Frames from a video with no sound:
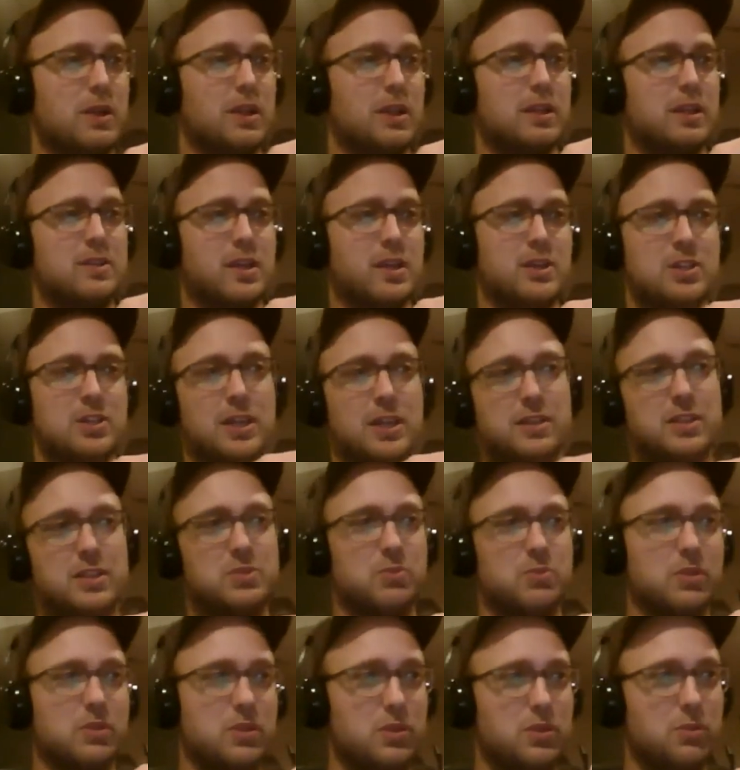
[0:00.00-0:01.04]
to touch on this
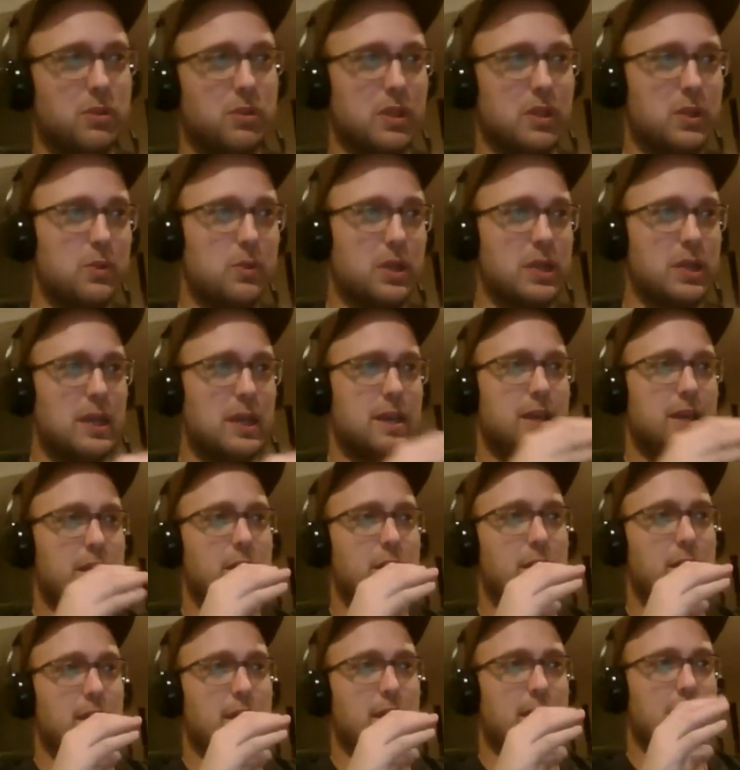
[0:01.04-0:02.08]
with you really quick.
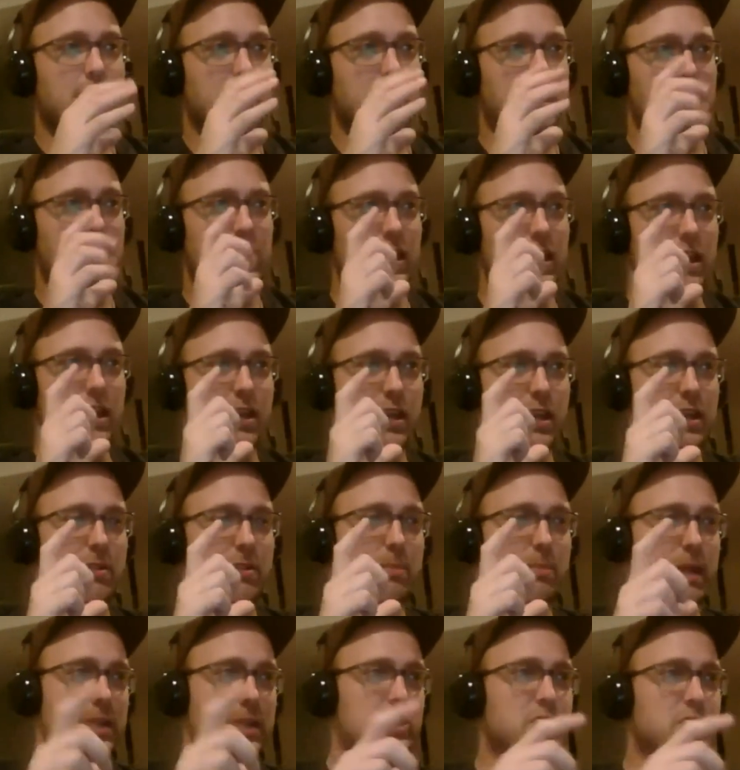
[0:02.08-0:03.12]
You
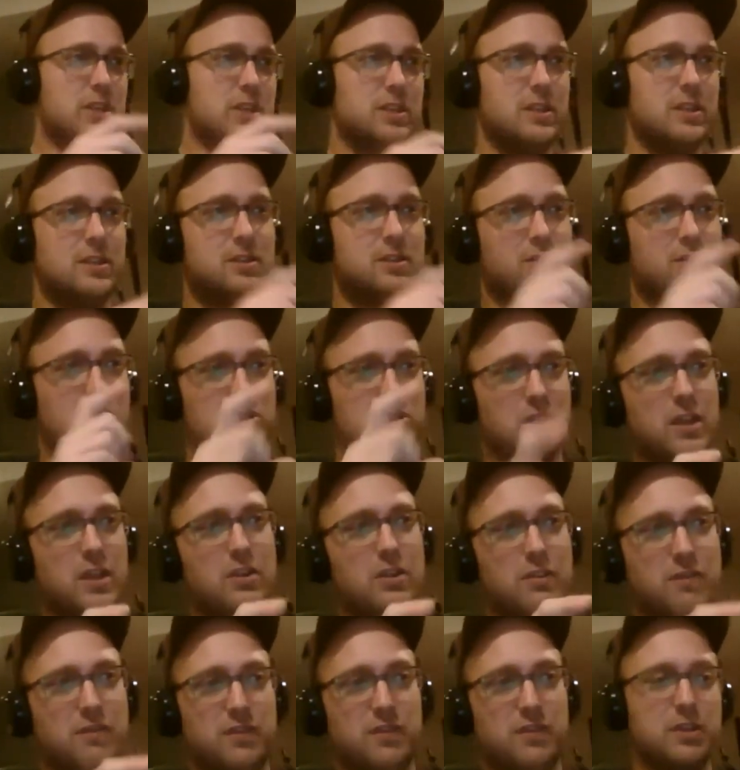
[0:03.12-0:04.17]
mentioned there's
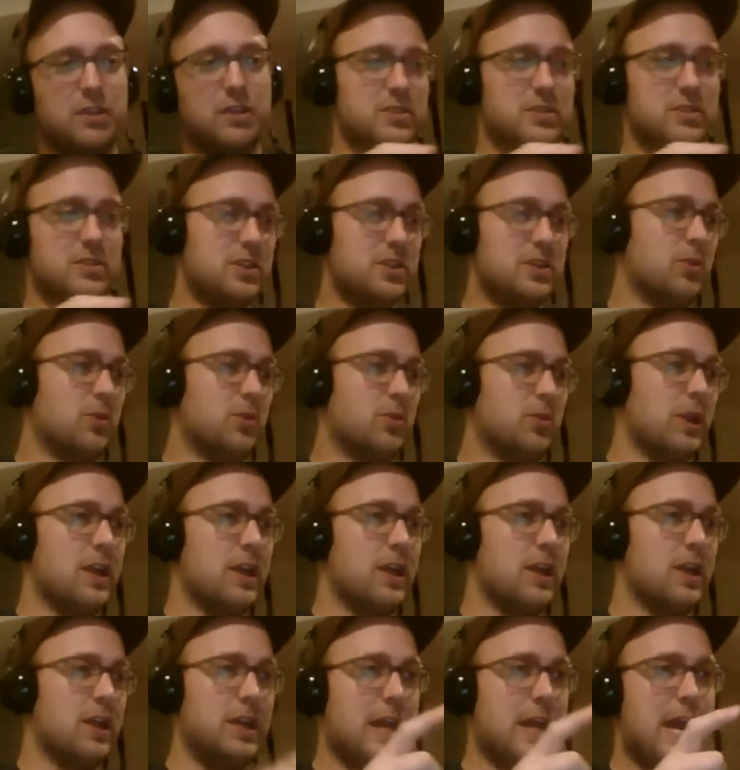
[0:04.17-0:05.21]
other fields in
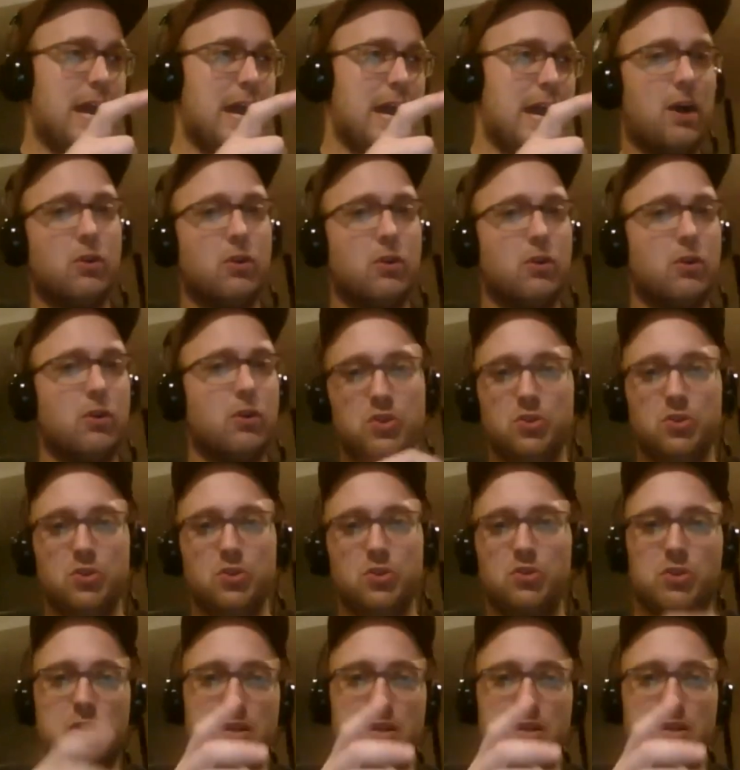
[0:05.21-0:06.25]
Oregon. How are
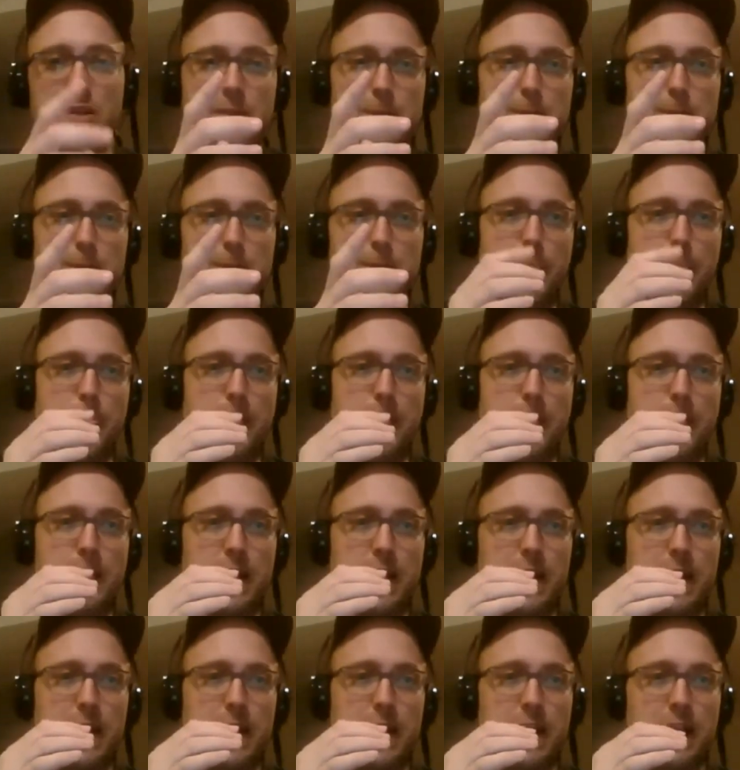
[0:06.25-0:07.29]
you
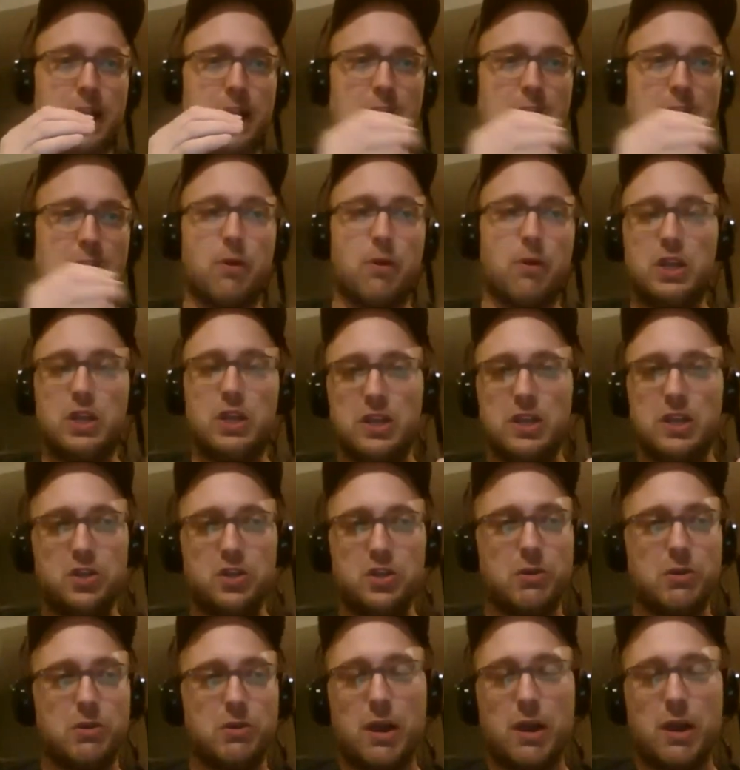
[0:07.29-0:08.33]

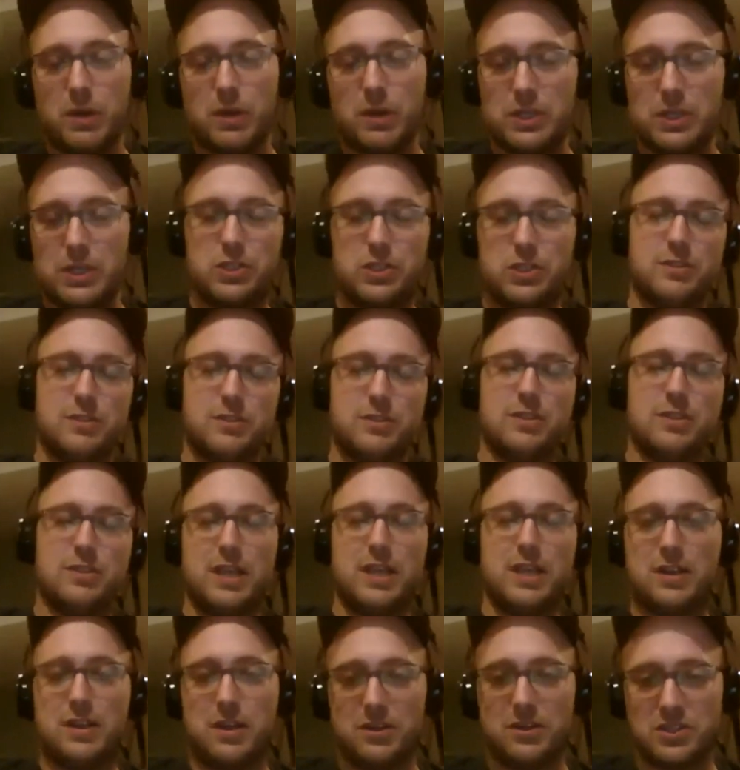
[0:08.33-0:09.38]
going to do your outreach to
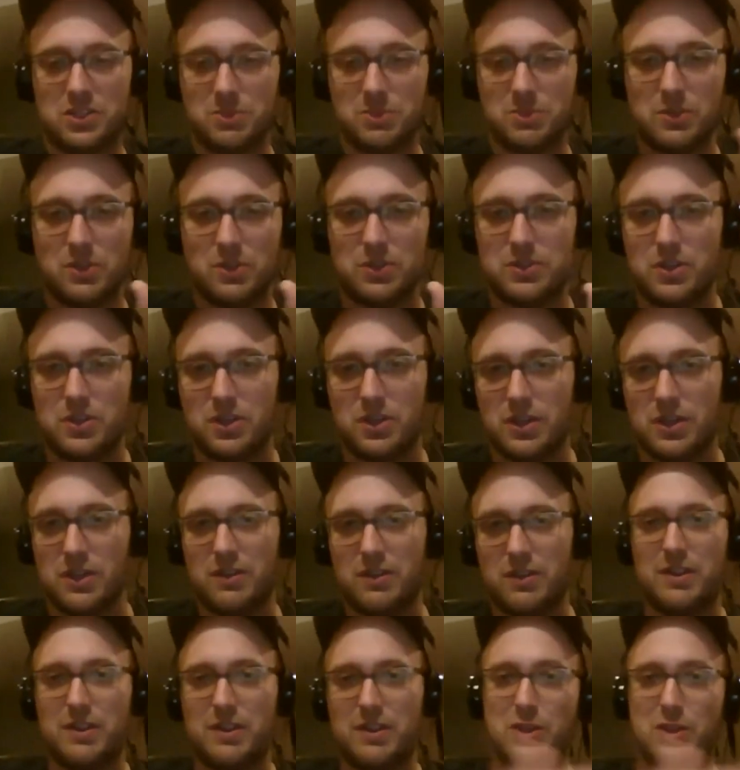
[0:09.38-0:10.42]
get customers? Or
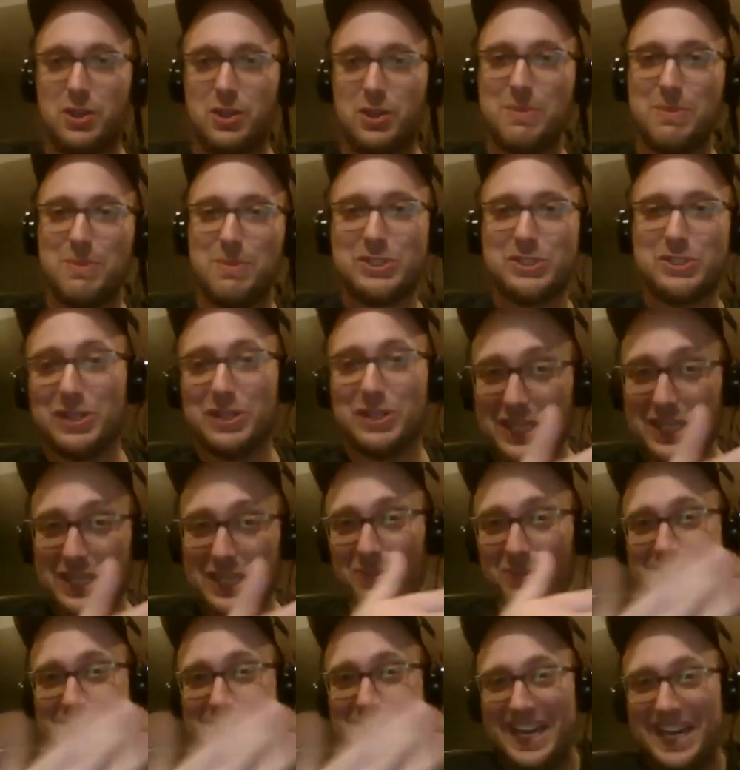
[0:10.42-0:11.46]
you mentioned like you were
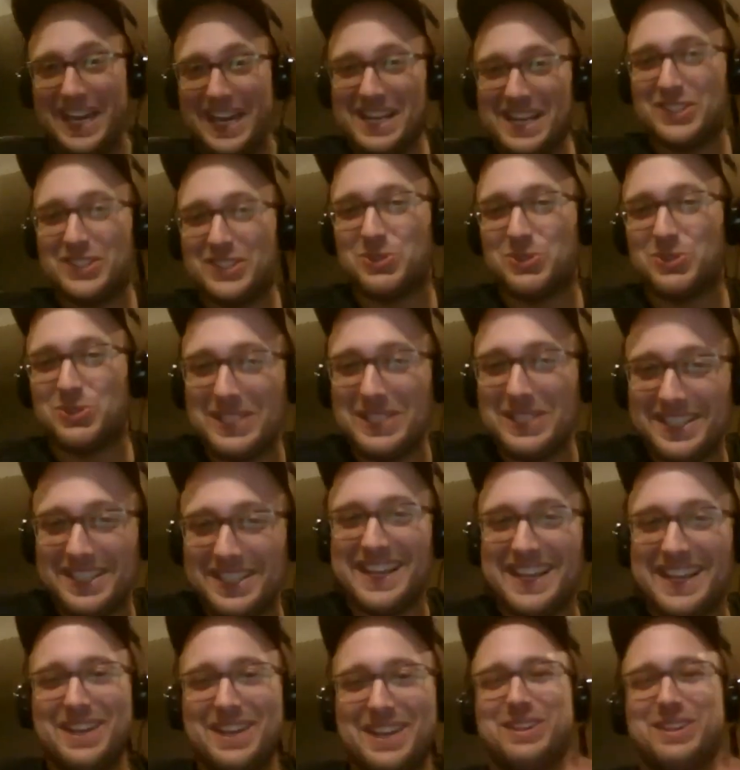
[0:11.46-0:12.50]
standing on streets
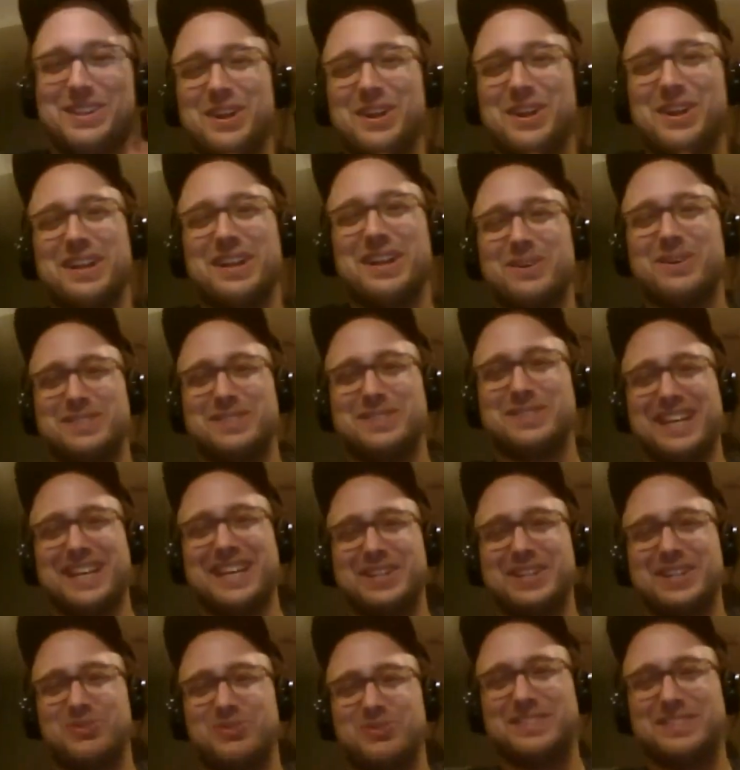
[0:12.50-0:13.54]
that you're going to go stand on
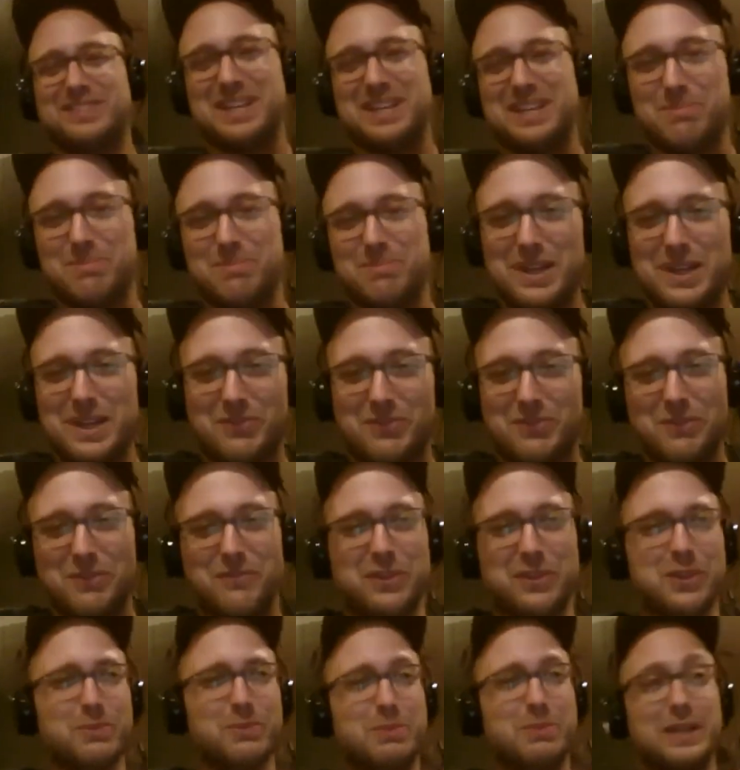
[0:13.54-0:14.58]
streets to get money for the
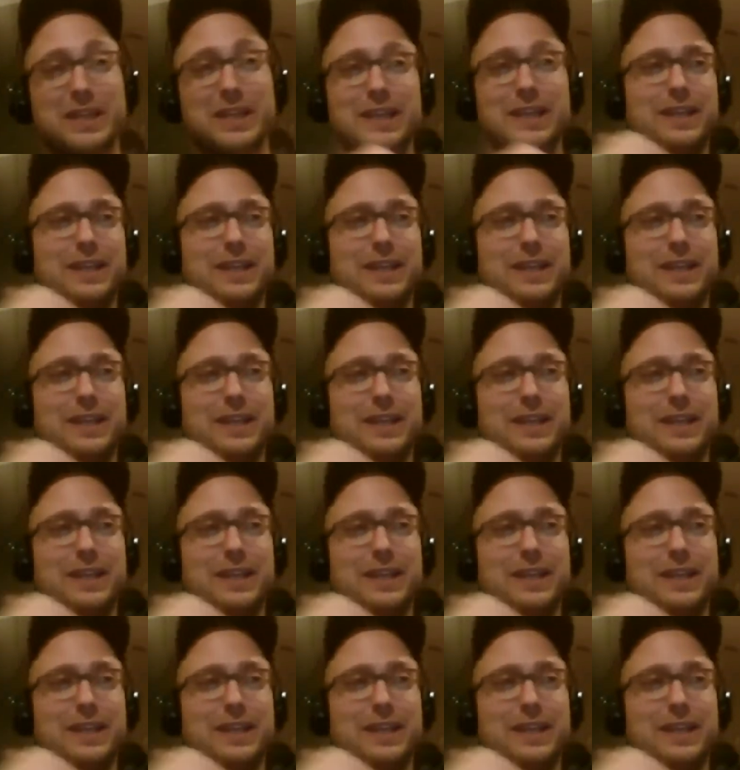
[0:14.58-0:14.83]
field. But